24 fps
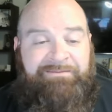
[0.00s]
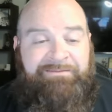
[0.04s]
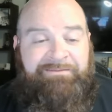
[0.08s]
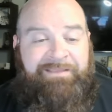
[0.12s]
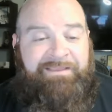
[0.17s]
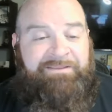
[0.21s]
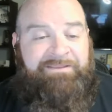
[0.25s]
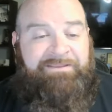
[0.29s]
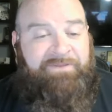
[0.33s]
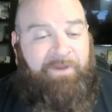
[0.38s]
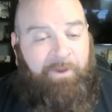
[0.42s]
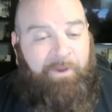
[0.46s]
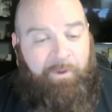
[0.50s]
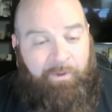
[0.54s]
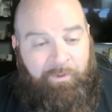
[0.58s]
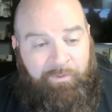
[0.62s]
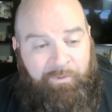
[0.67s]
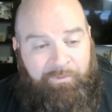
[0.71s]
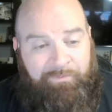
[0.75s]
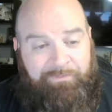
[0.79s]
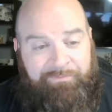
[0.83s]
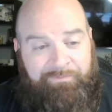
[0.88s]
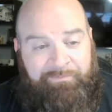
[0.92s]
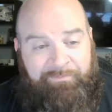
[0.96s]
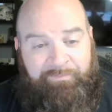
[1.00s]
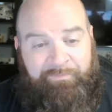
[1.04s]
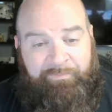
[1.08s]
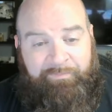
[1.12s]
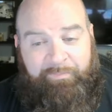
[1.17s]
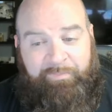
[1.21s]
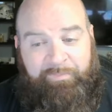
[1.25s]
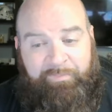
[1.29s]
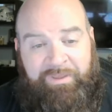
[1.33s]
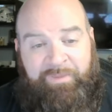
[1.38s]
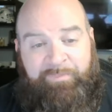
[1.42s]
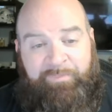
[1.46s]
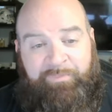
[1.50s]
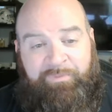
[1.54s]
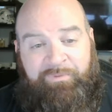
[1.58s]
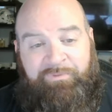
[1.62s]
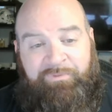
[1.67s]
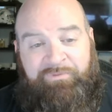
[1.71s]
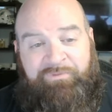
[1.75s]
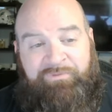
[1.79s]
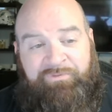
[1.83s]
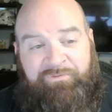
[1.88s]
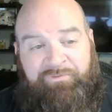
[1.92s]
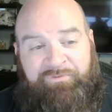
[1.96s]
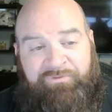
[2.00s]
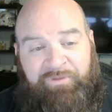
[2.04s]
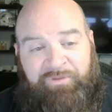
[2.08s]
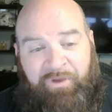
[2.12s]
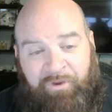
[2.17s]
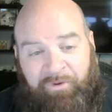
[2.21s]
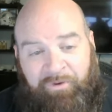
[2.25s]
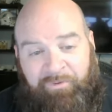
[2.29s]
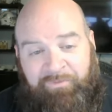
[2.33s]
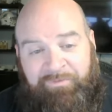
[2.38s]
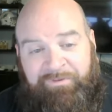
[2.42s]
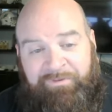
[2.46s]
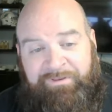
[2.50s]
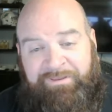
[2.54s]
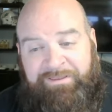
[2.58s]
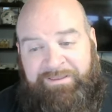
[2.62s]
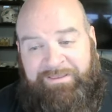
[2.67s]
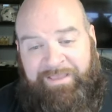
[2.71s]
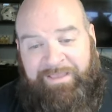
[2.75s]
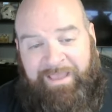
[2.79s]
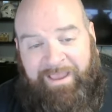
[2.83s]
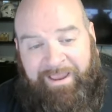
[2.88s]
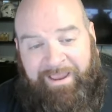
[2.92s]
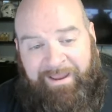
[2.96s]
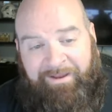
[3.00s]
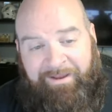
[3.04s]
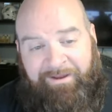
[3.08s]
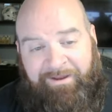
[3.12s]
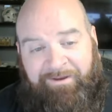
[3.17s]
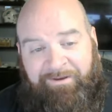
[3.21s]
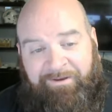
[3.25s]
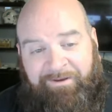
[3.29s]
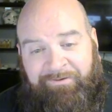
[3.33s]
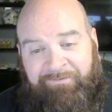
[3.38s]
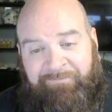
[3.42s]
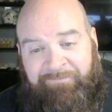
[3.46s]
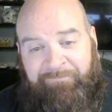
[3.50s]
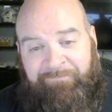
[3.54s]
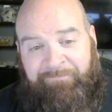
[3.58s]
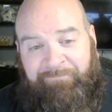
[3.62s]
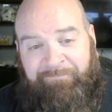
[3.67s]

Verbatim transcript: They don't. People don't care.